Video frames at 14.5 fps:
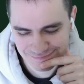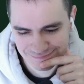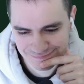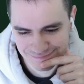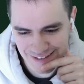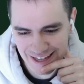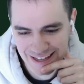
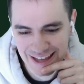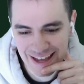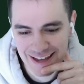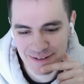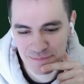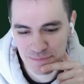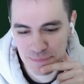It
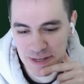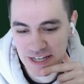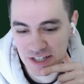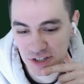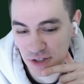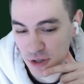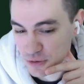can't be
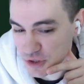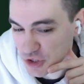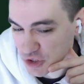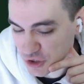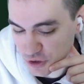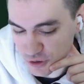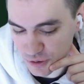close
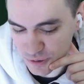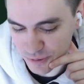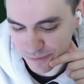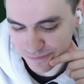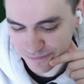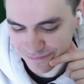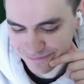to.
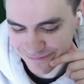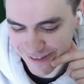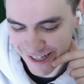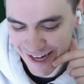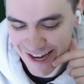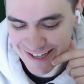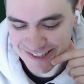
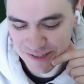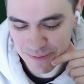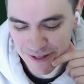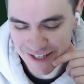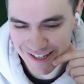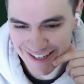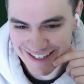It has to
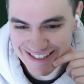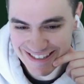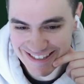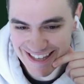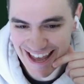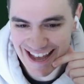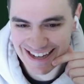be
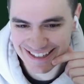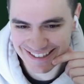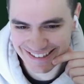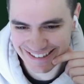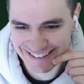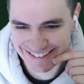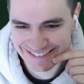
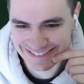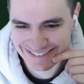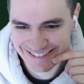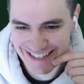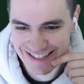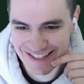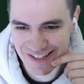exactly.
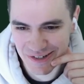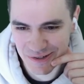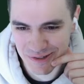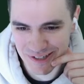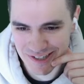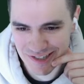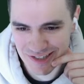That's the
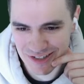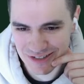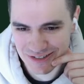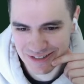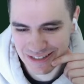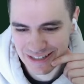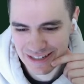whole issue.
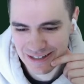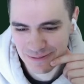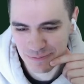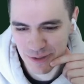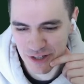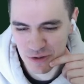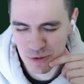
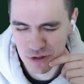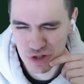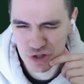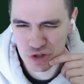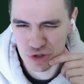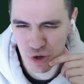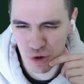But you were
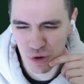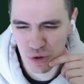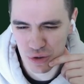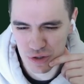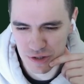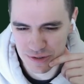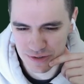so
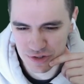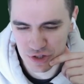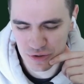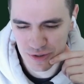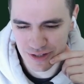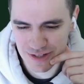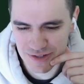close to
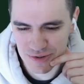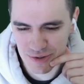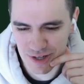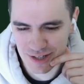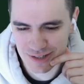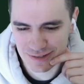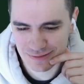doing this right.